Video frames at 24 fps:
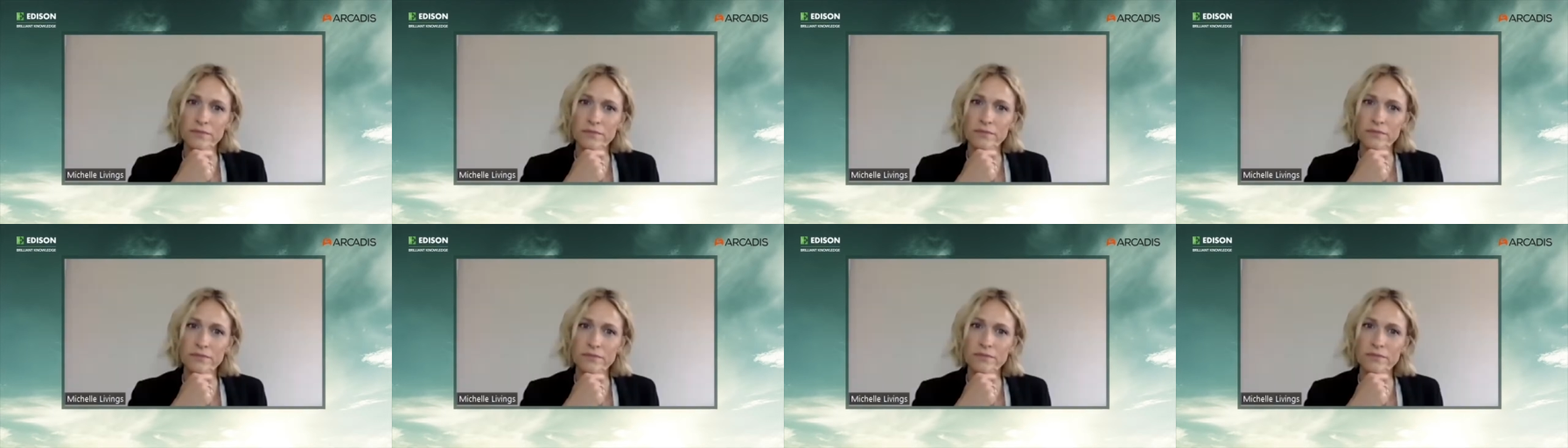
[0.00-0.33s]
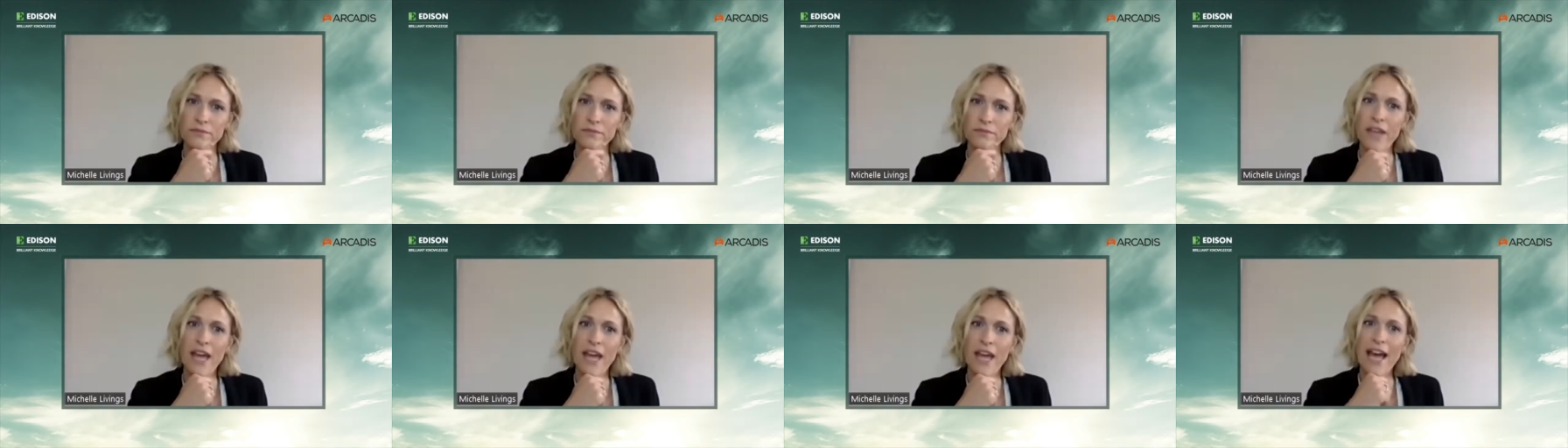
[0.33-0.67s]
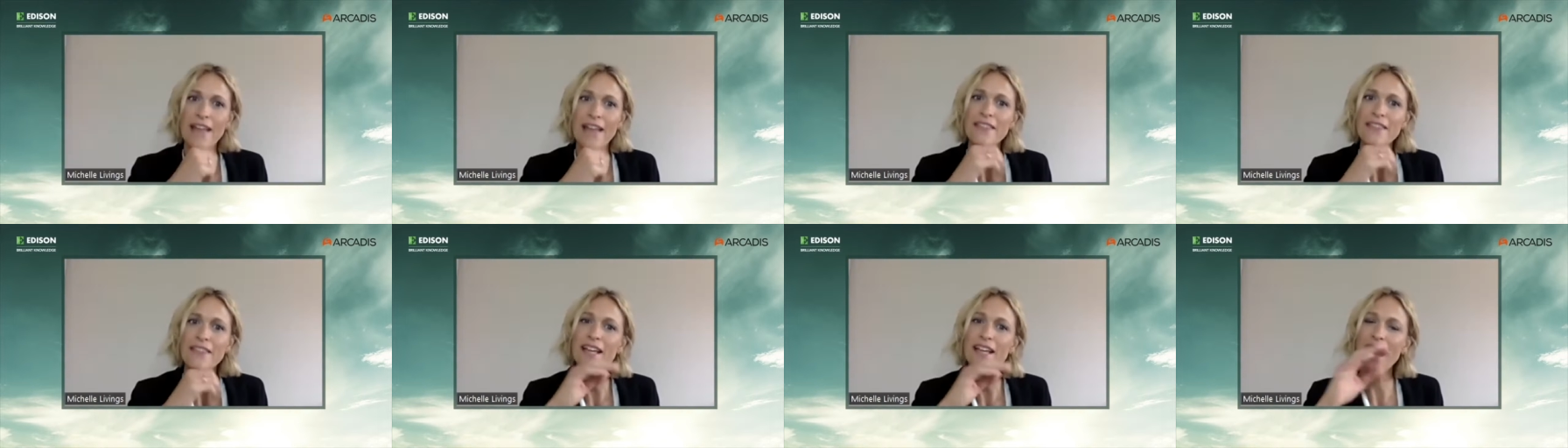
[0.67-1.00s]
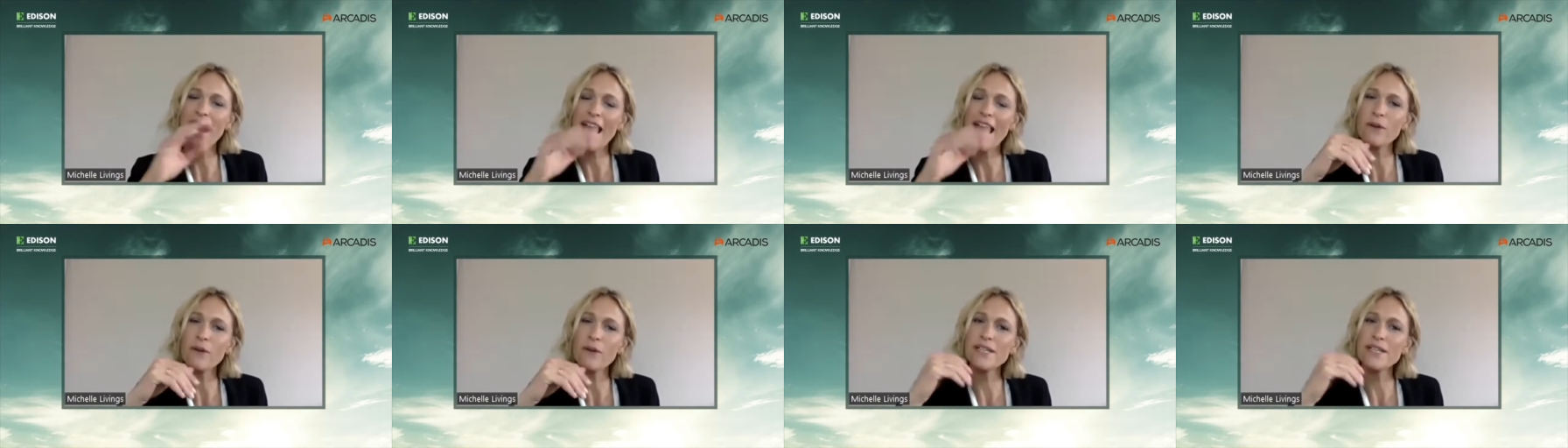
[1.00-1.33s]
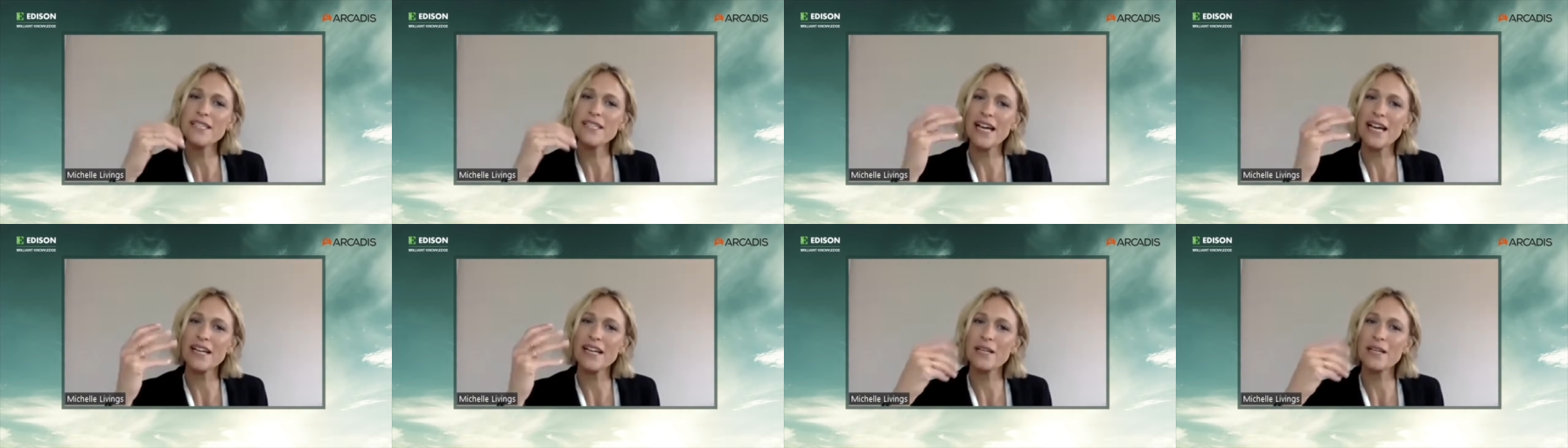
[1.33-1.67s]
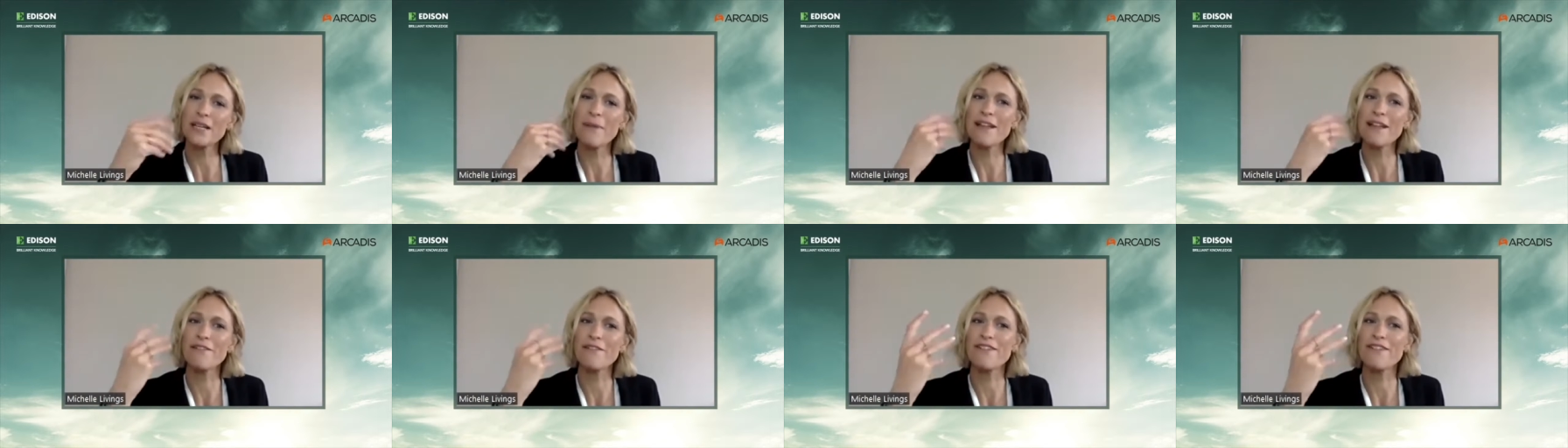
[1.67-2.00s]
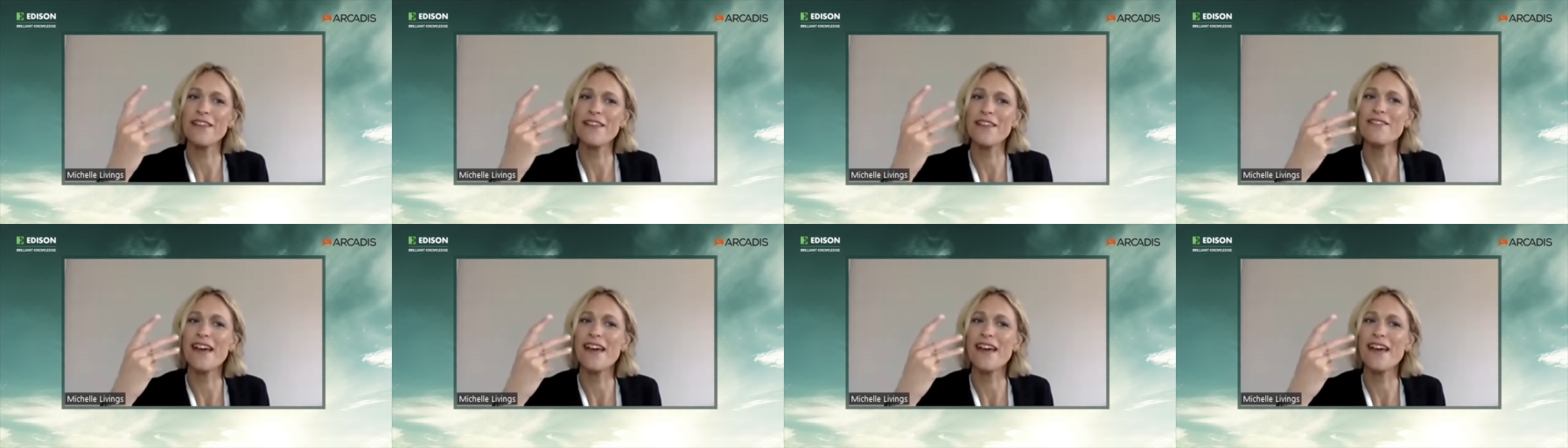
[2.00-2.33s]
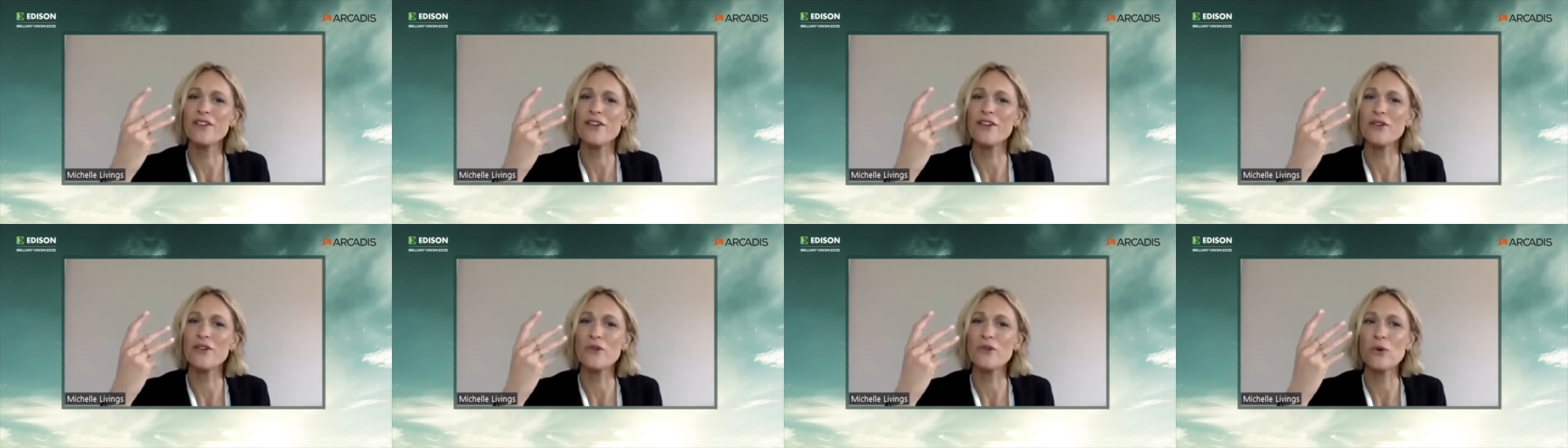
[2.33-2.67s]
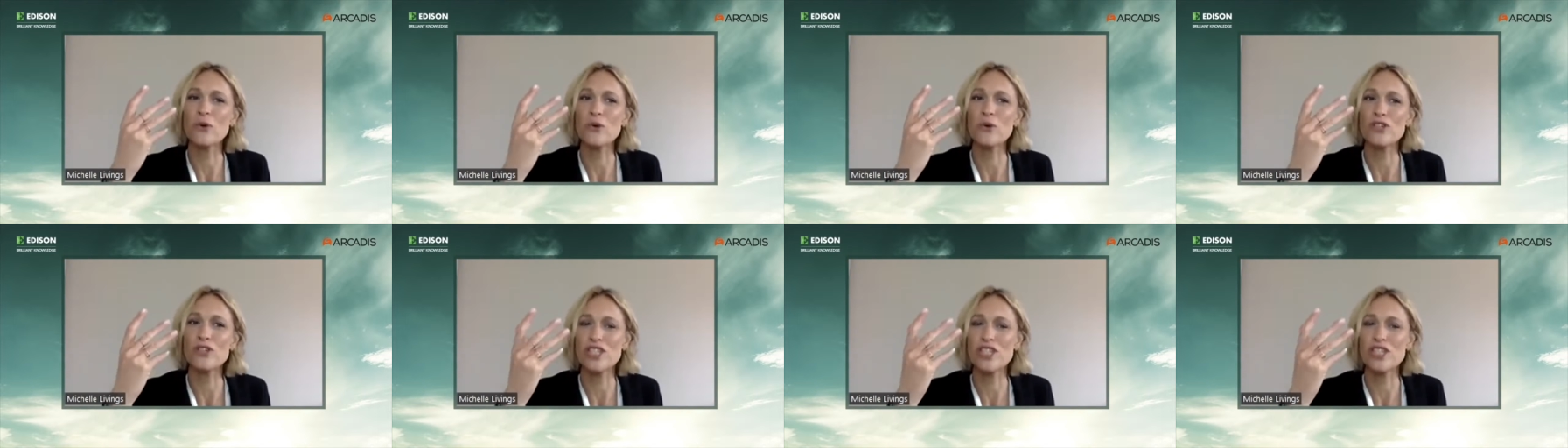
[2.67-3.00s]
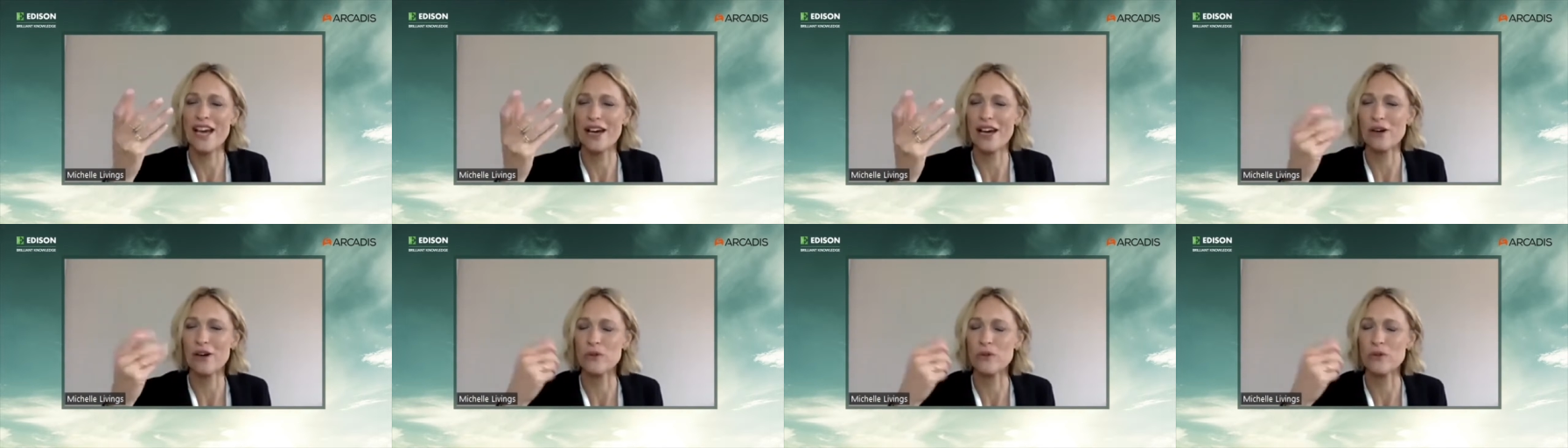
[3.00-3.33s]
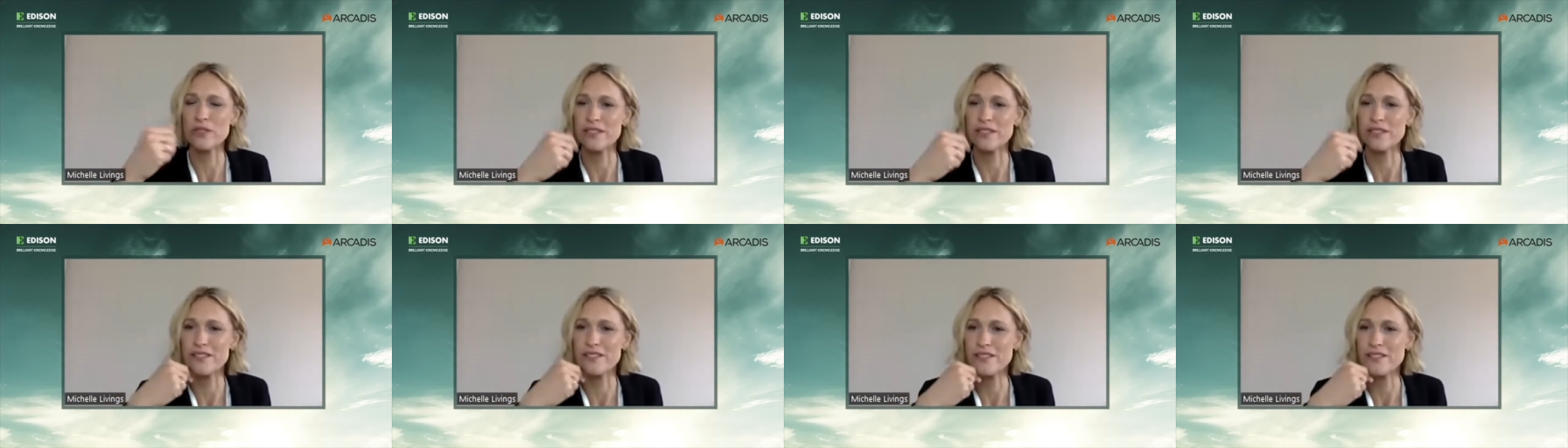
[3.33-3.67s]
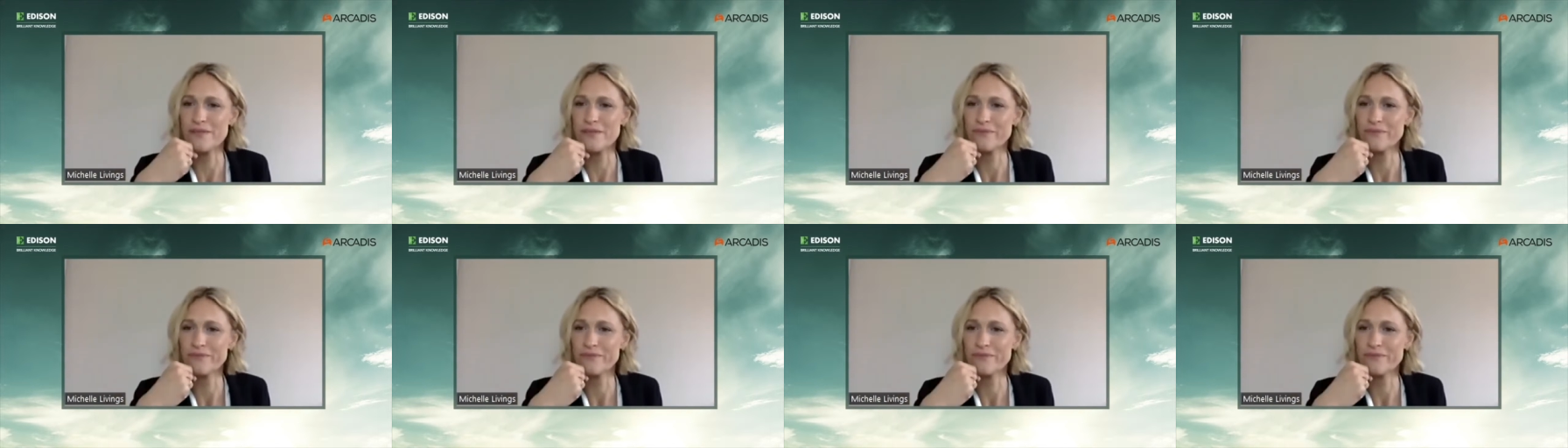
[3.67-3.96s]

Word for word: Mm. And then how is that going to benefit then your shareholders?